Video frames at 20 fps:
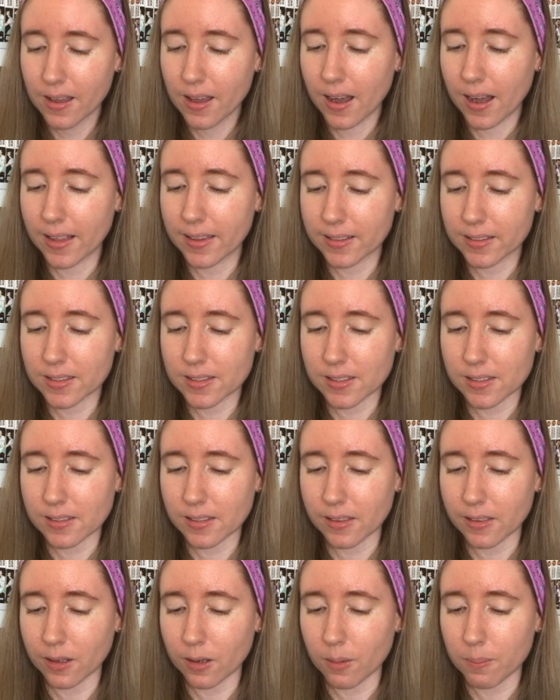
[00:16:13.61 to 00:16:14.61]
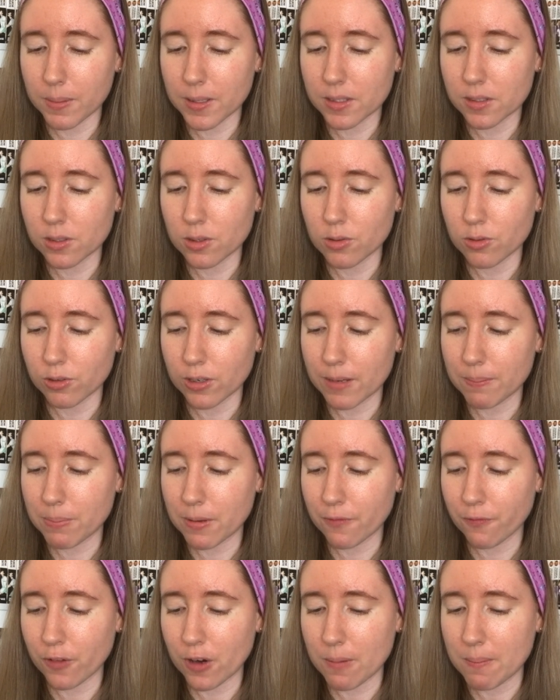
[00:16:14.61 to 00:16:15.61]
think this is a little bit too
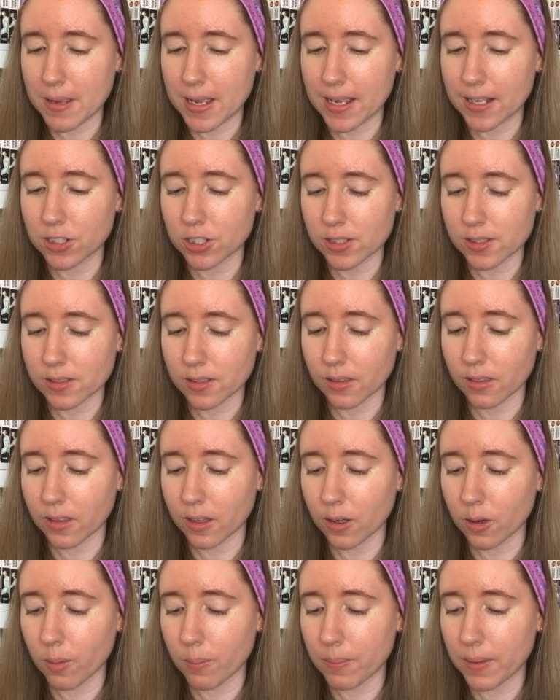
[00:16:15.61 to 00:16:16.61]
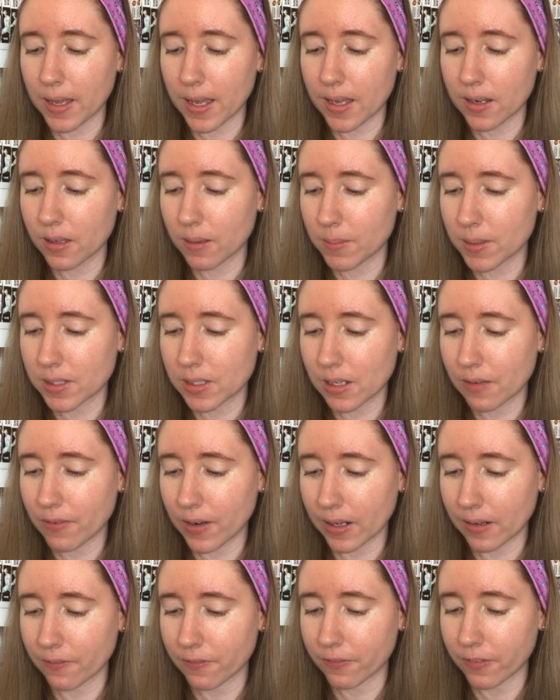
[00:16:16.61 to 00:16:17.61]
creepy for me, just a little bit. Let me see if I
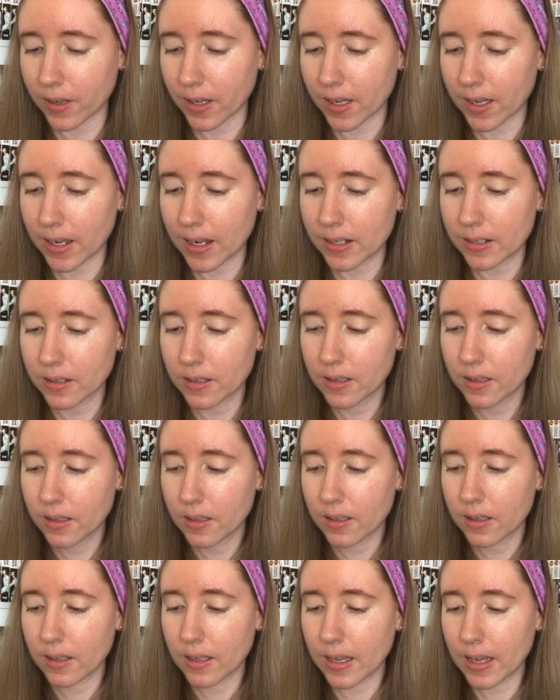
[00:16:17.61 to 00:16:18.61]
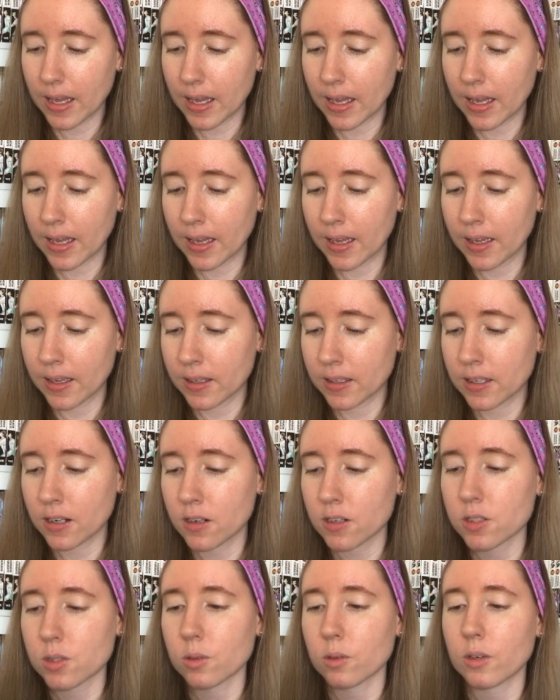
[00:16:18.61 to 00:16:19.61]
can find
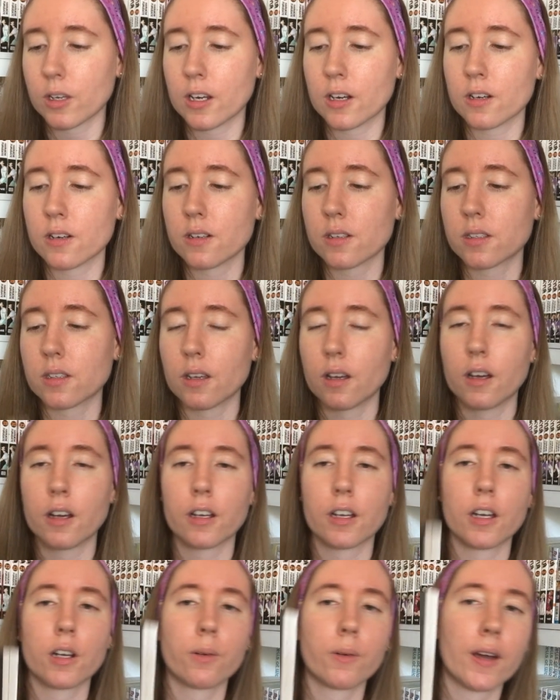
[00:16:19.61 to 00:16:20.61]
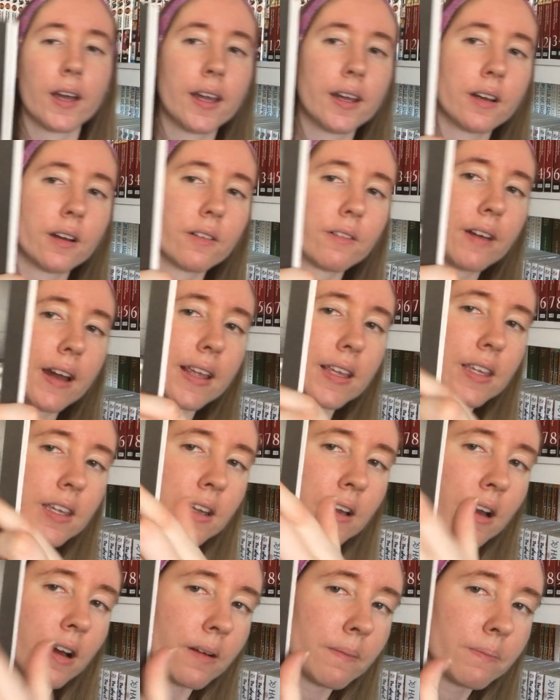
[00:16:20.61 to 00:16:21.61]
here's a good one right
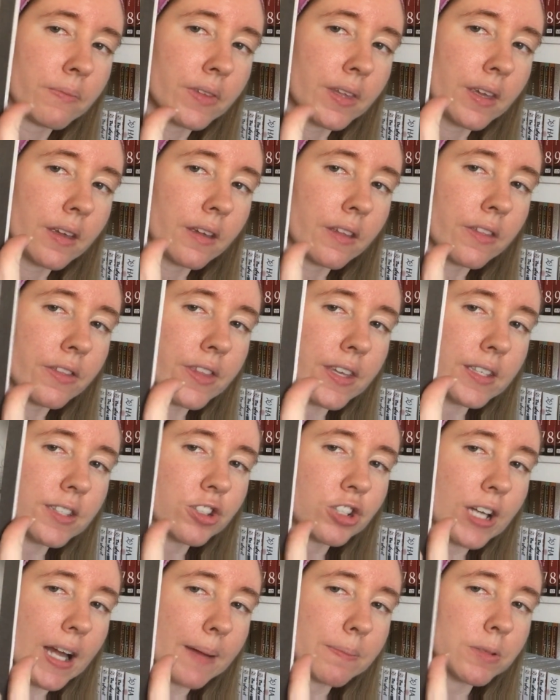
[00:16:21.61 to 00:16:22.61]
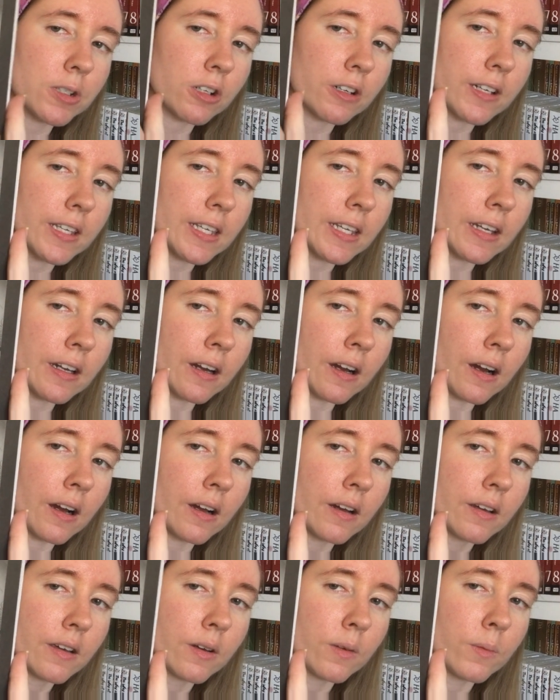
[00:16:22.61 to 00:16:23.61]
here. This chapter
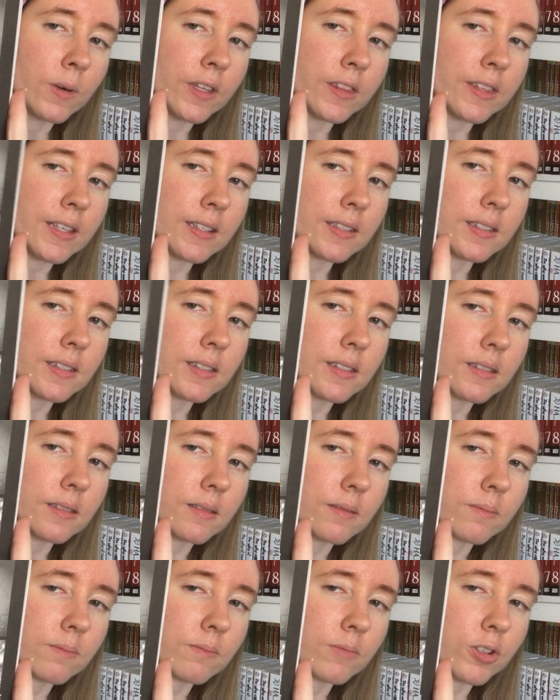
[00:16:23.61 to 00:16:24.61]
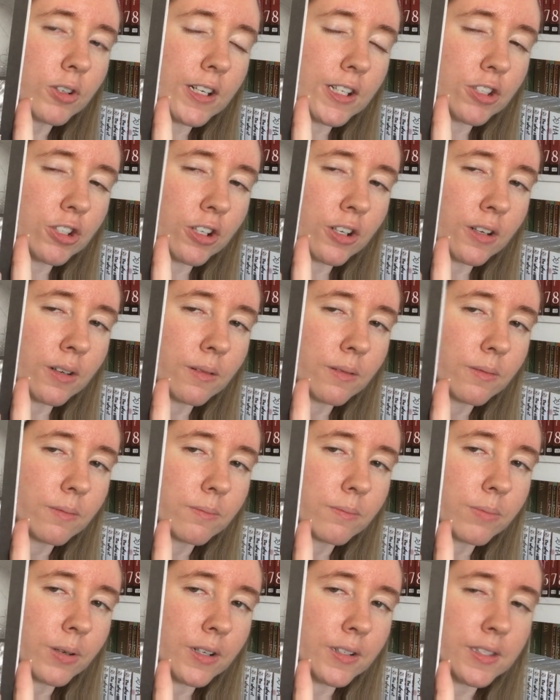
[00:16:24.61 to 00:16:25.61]
here with this creature
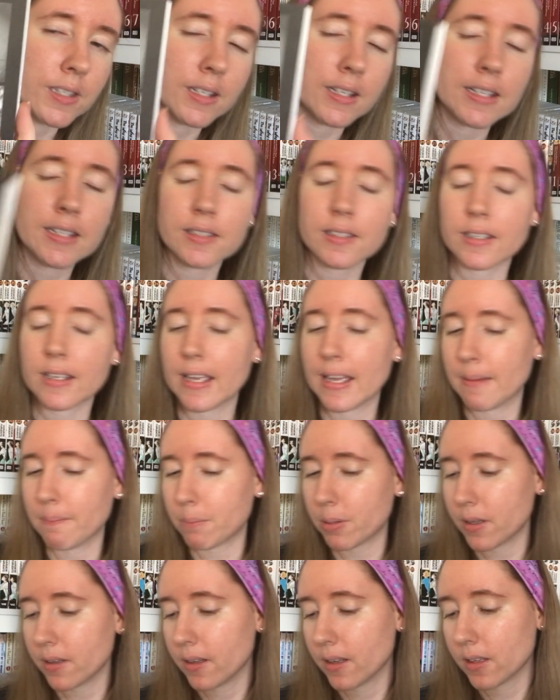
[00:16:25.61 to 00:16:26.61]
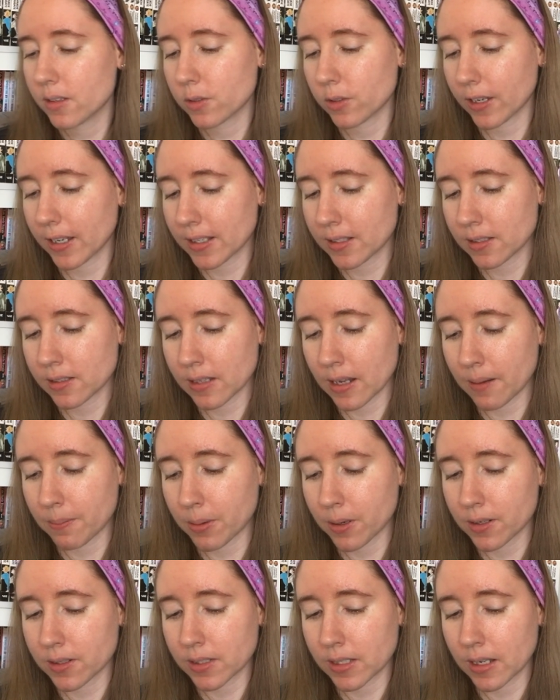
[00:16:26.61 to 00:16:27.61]
person, he's an imp, so I guess he's not a
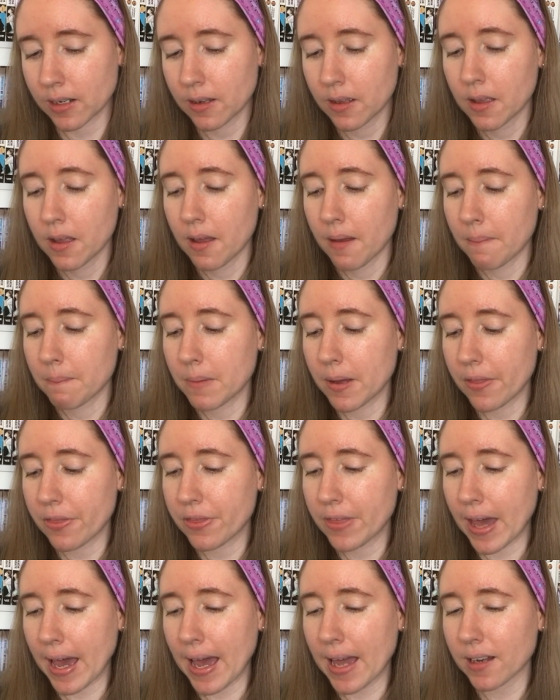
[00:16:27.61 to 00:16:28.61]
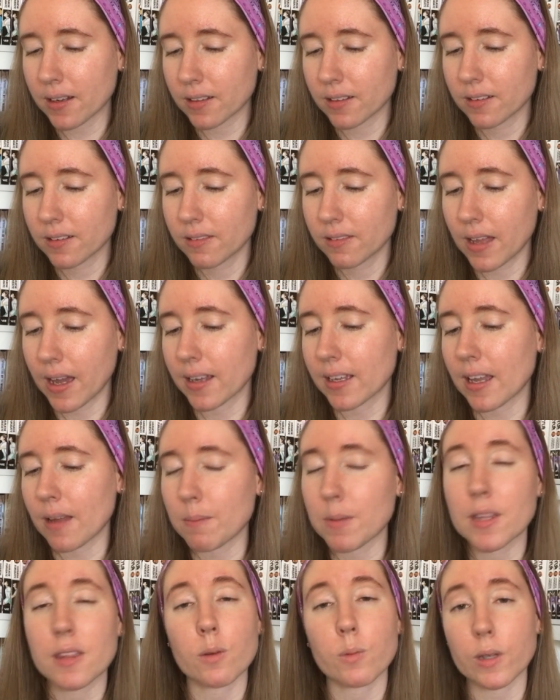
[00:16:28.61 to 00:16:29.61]
person, but that gave
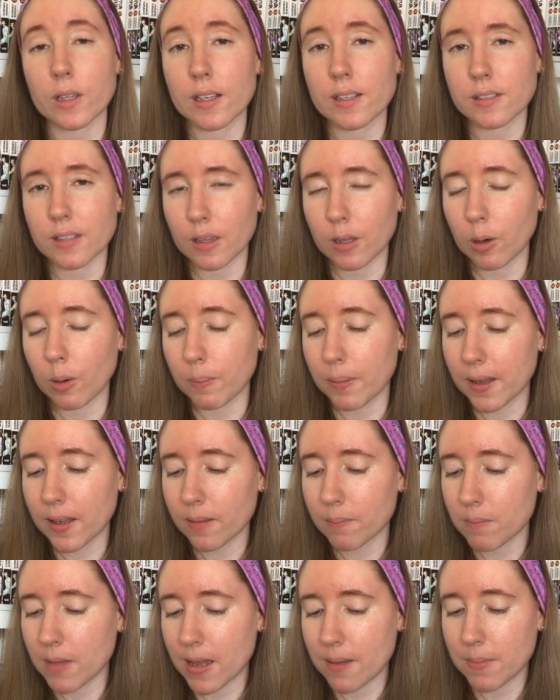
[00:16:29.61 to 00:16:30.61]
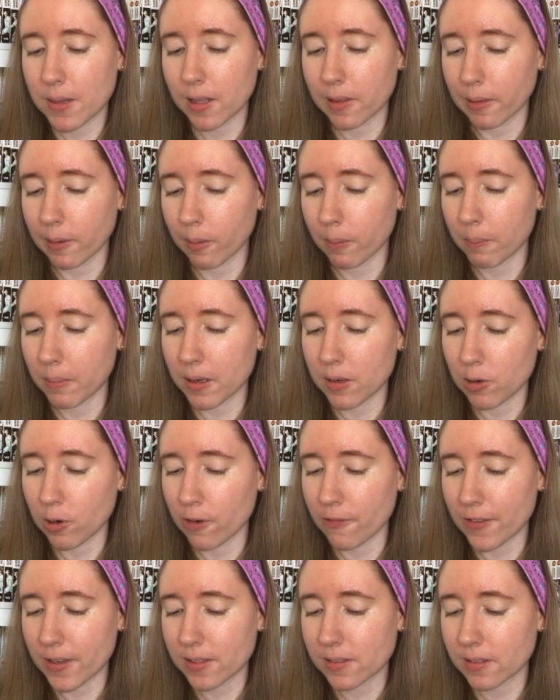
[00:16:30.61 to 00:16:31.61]
me the willies a little bit, made me a little bit
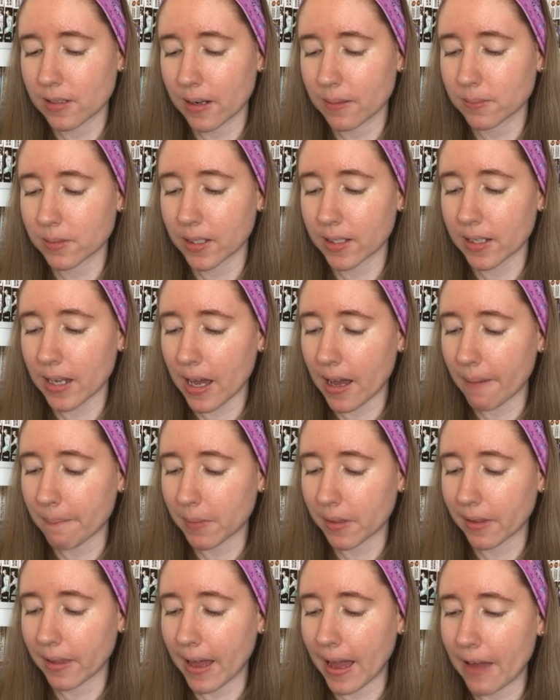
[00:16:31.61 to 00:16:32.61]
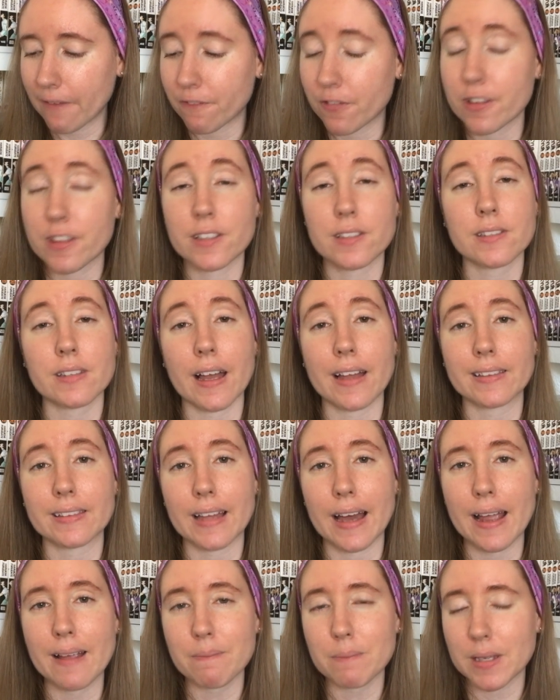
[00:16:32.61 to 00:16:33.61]
nervous, and I was like, I'm glad for the
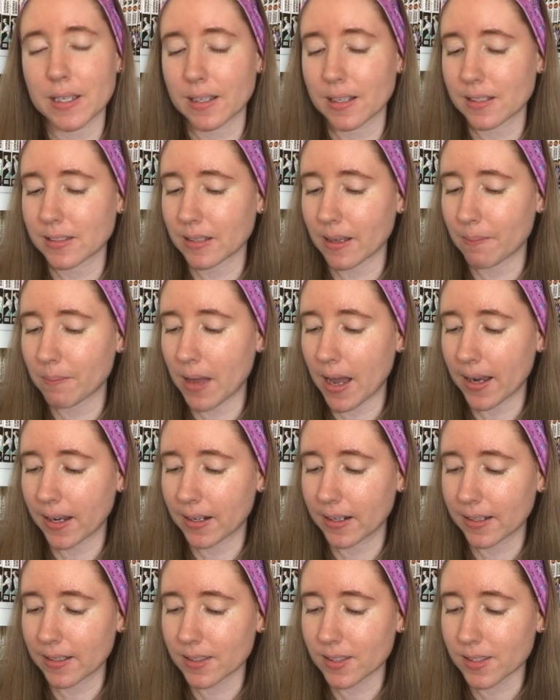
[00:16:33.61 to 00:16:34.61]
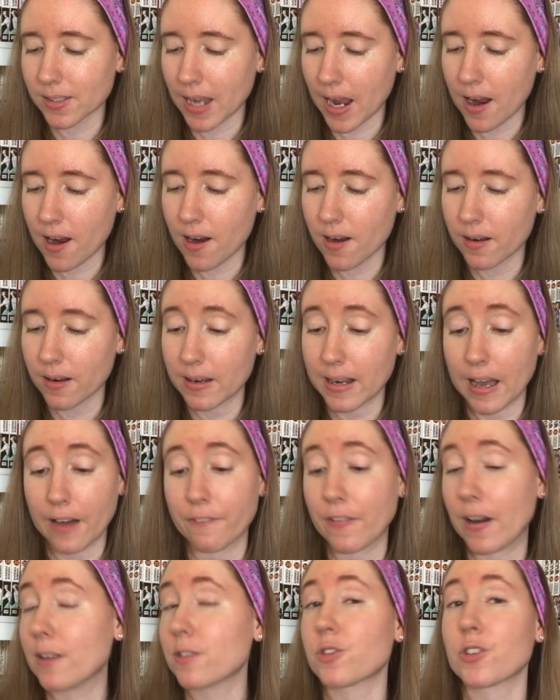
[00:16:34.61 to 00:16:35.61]
sunlight because I'm not gonna get scared. Now,
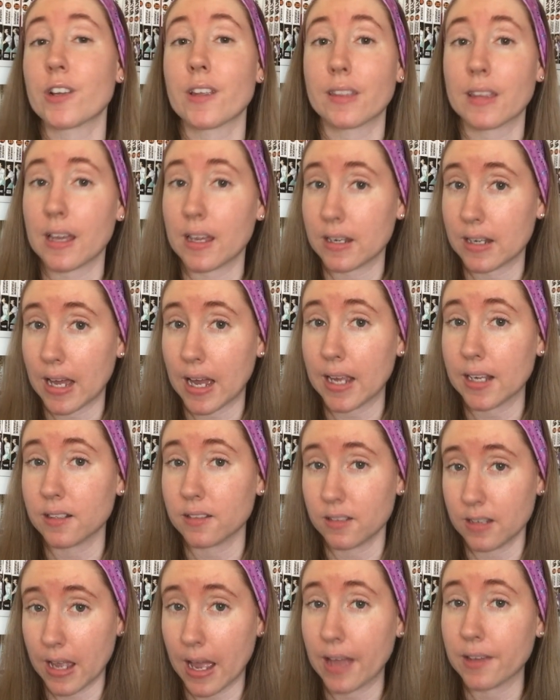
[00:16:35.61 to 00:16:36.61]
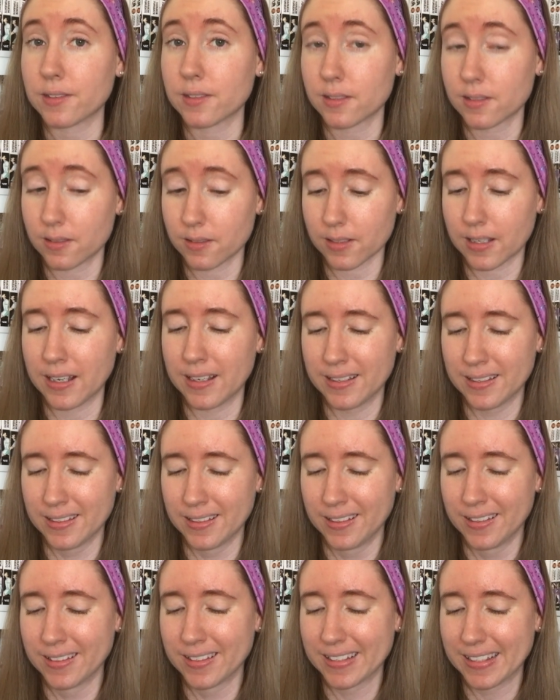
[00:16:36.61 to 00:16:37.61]
if I was reading it that night, yes.
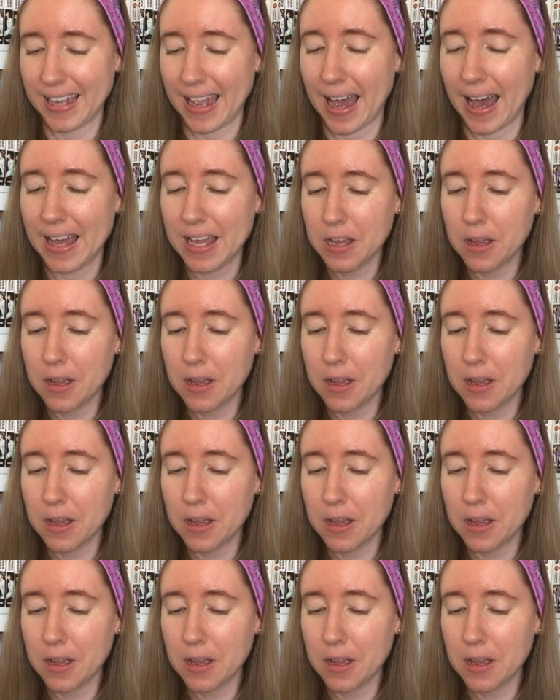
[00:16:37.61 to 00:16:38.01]
Yeah,